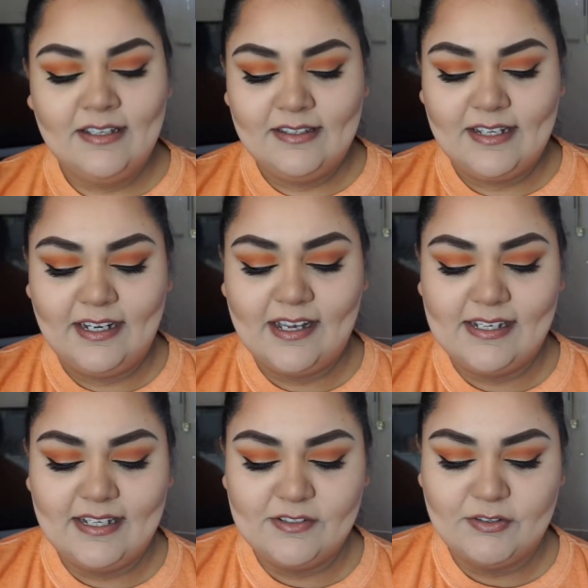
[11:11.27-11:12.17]
that I got
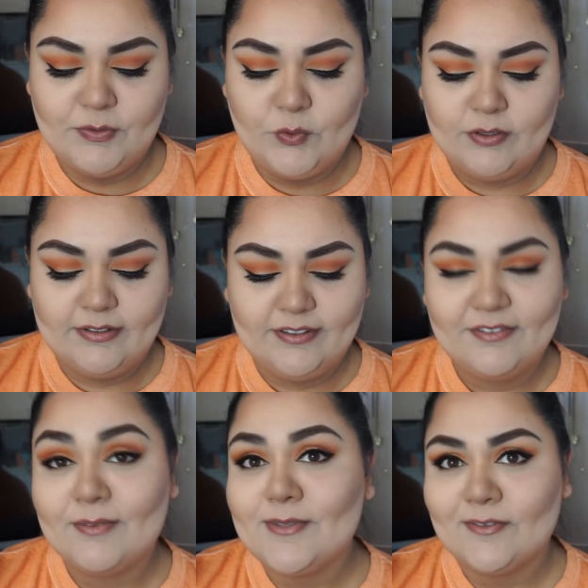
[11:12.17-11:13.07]
as a reward
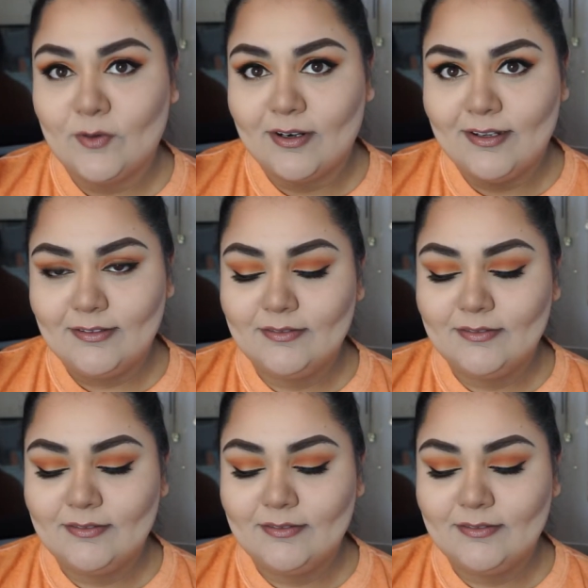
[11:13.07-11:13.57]
from Sephora.